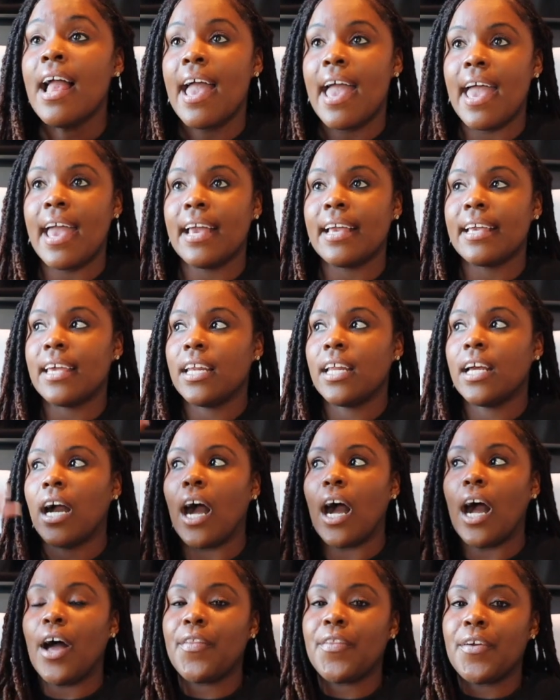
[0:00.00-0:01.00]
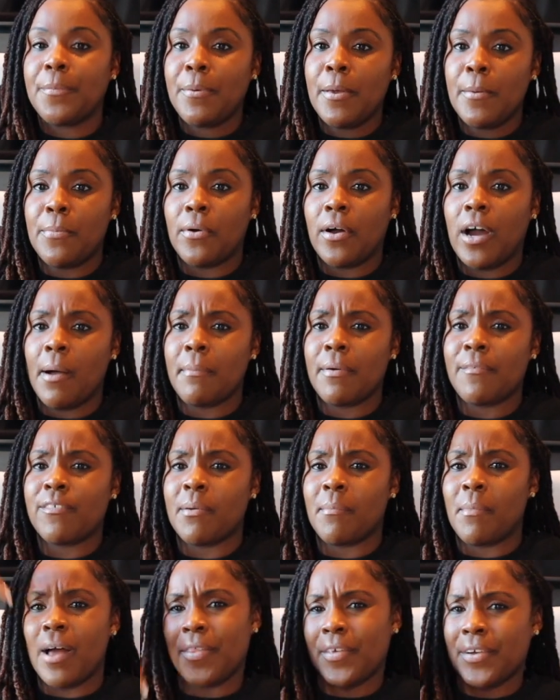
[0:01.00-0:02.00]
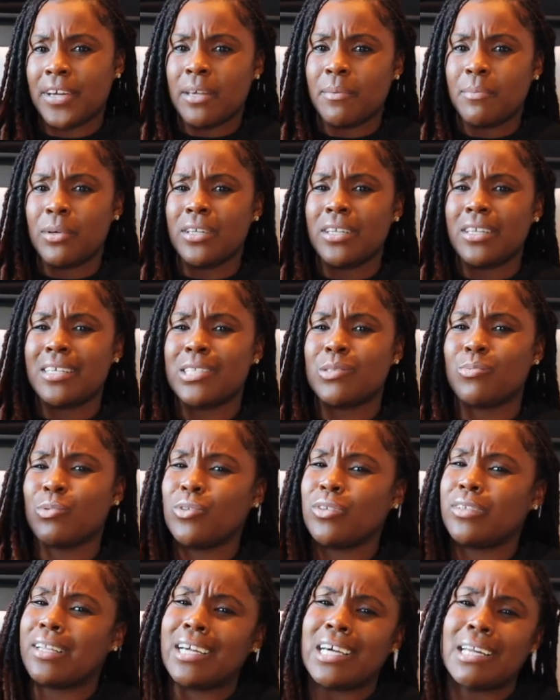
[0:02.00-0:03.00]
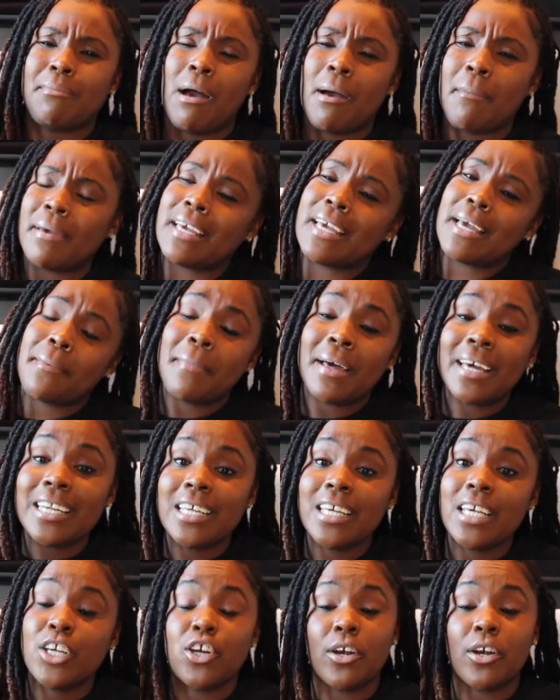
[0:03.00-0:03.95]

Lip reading: and getting other people coming from other communities, when you're thinking about making money,